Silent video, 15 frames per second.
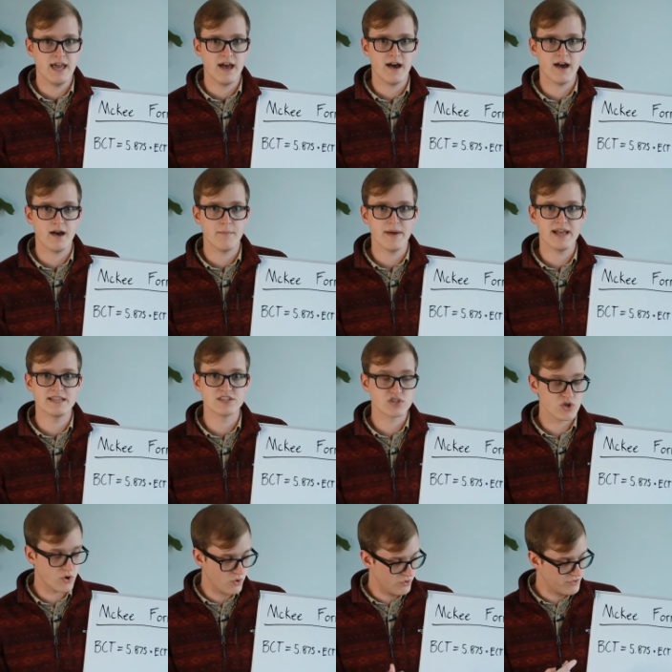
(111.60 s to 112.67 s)
Um, and
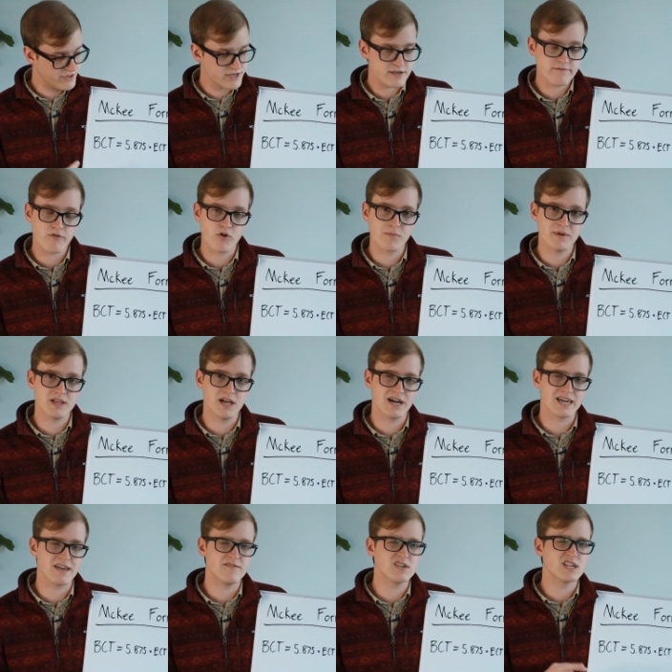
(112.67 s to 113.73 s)
so this formula
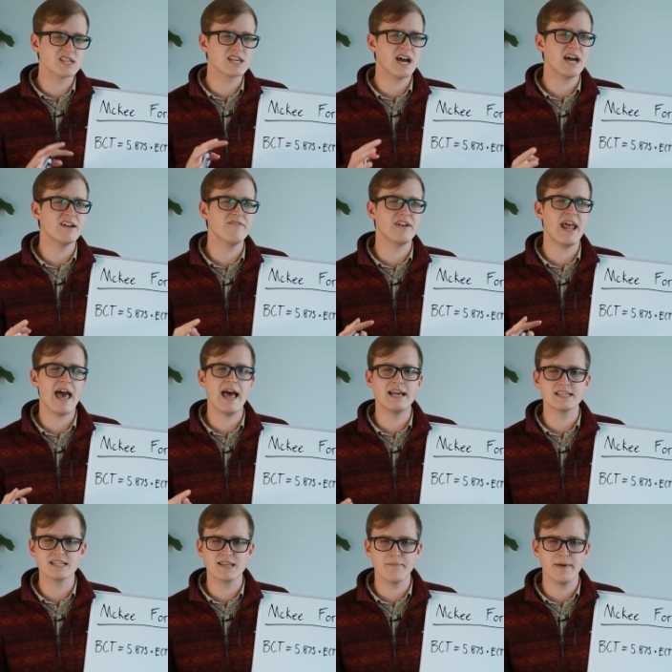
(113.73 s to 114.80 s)
gives us kind of an
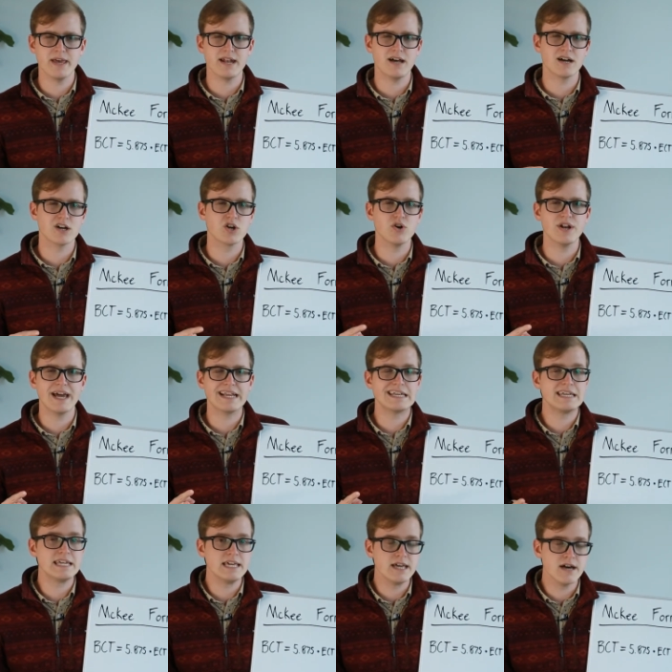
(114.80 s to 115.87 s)
estimate, a good
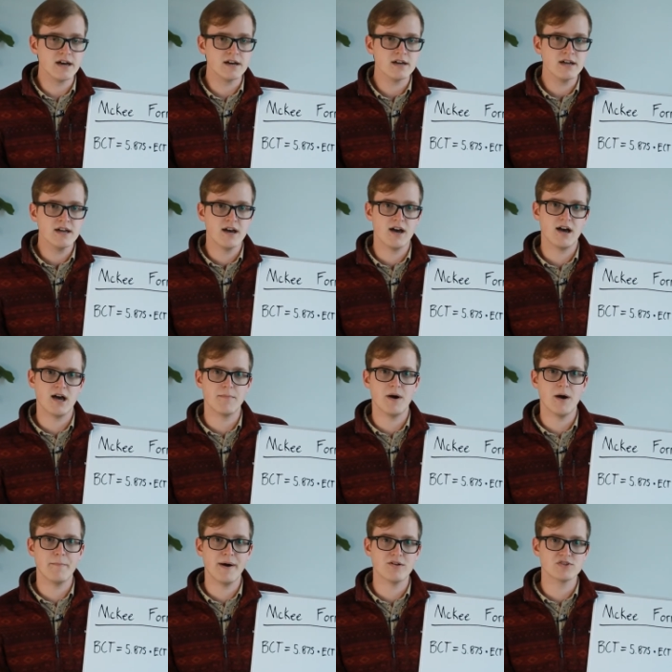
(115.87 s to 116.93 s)
idea um,
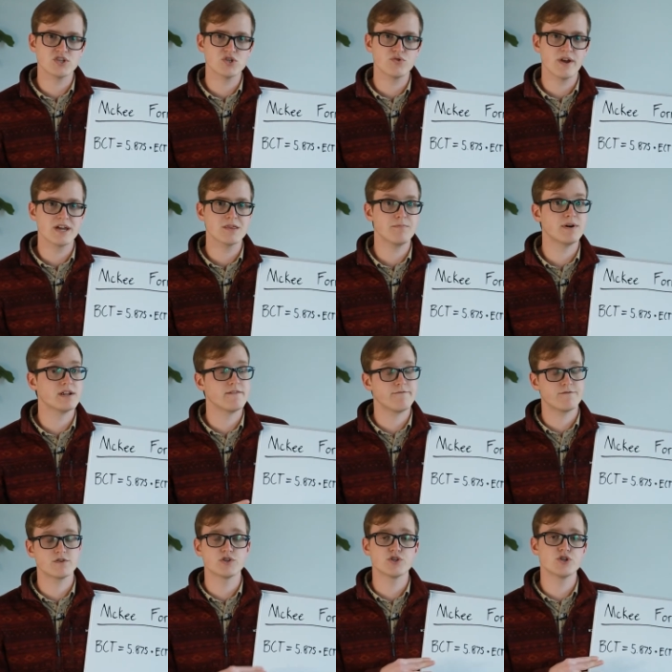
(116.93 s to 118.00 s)
about strength, but it
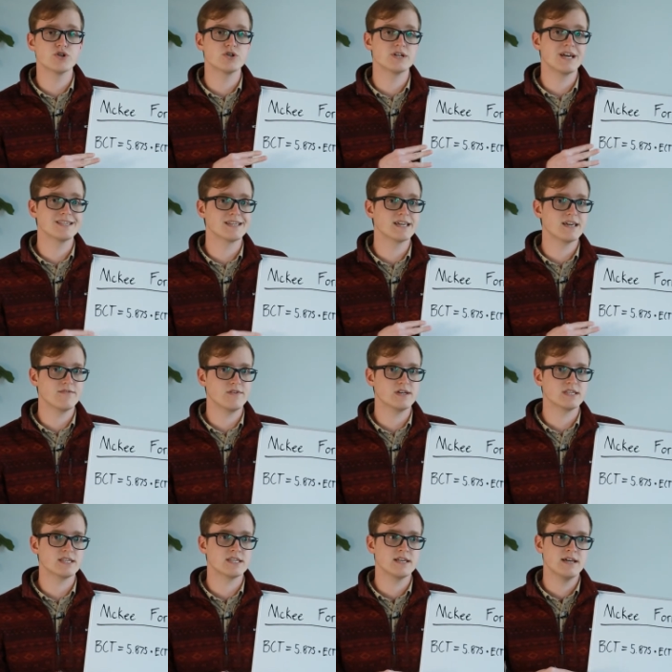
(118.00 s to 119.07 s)
for sure doesn't give
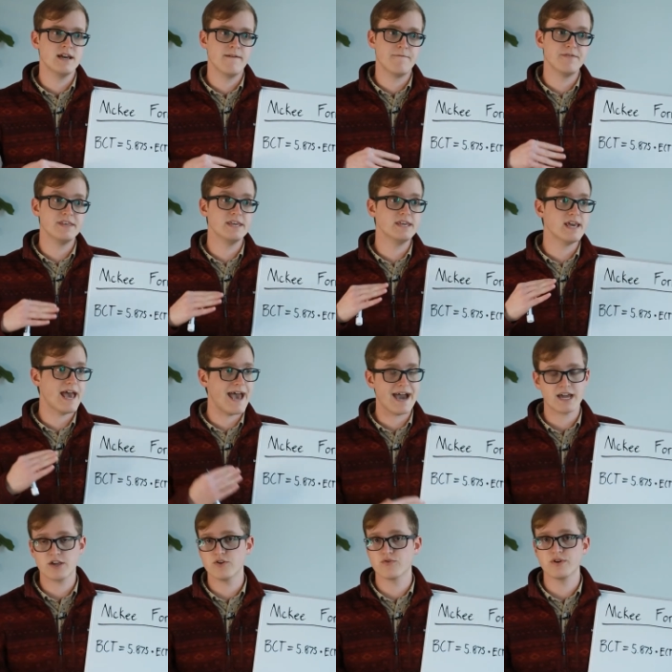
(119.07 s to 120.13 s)
us the
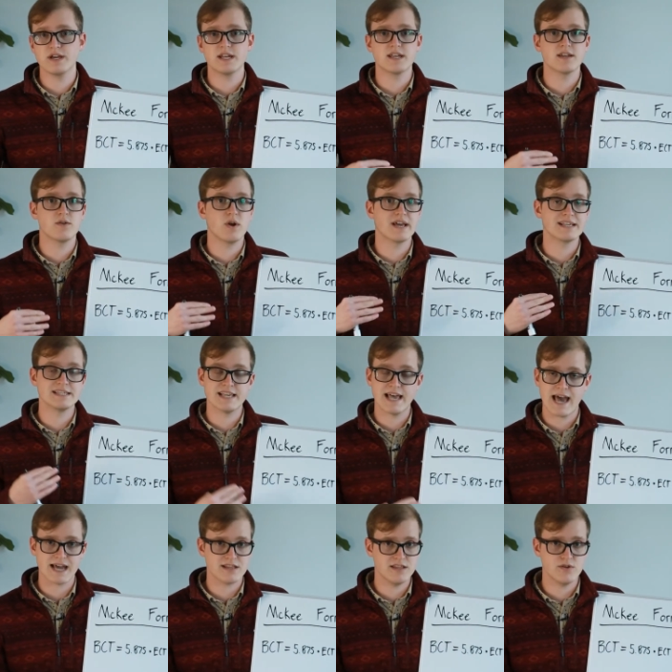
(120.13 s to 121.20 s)
accurate,
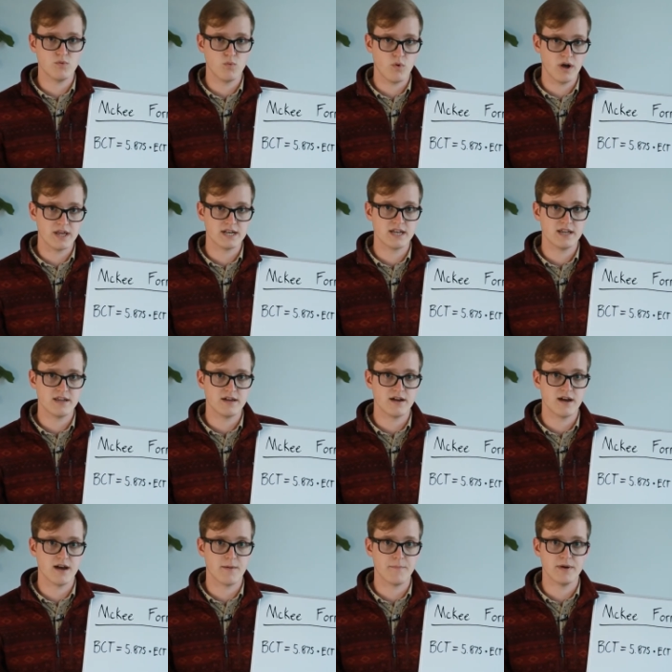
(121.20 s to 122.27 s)
exactly what
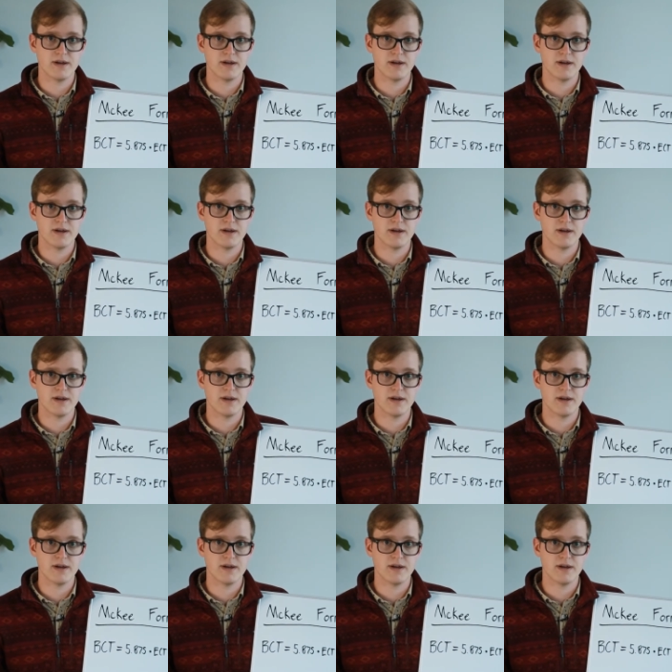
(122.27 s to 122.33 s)
um,